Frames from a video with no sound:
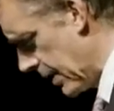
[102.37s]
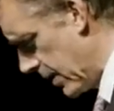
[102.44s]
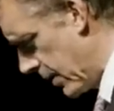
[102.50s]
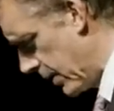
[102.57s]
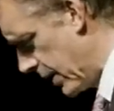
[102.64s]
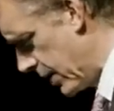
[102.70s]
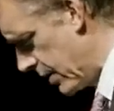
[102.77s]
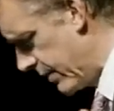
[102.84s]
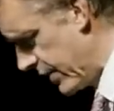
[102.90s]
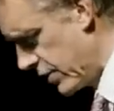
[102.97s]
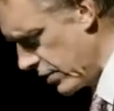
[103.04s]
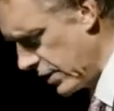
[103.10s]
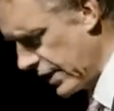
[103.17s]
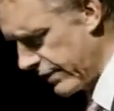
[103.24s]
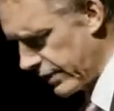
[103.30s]
on the
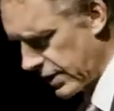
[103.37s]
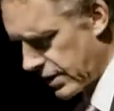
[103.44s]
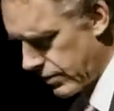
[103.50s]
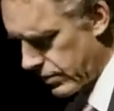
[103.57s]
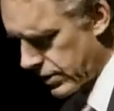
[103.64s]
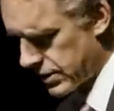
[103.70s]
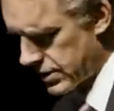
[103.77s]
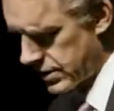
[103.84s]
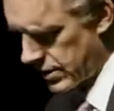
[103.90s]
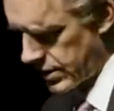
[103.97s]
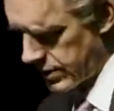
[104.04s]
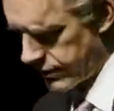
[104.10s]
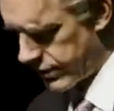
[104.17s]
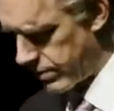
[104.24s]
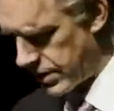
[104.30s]
individual level and it works on
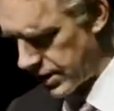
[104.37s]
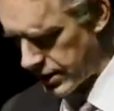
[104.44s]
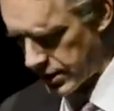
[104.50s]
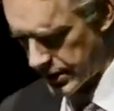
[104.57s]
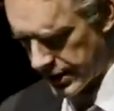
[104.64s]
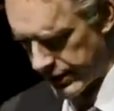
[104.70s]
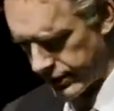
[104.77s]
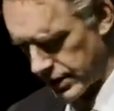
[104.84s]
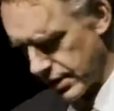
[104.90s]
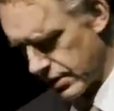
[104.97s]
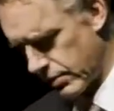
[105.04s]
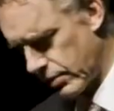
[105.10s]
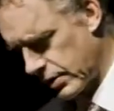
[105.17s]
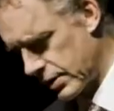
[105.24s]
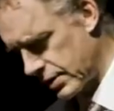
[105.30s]
the familial level and
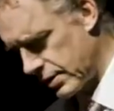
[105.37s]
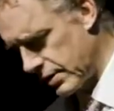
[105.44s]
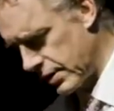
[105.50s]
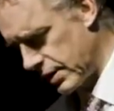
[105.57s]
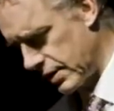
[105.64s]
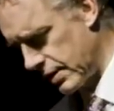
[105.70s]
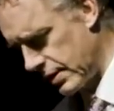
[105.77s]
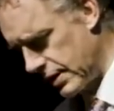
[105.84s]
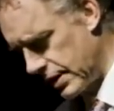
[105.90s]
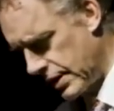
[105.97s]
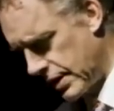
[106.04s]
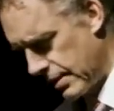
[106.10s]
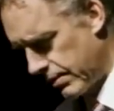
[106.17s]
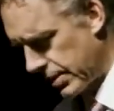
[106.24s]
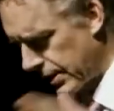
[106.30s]
it works on the
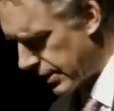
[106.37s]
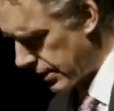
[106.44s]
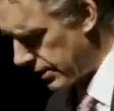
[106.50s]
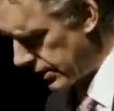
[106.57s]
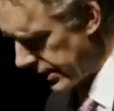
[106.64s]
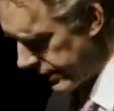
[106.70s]
political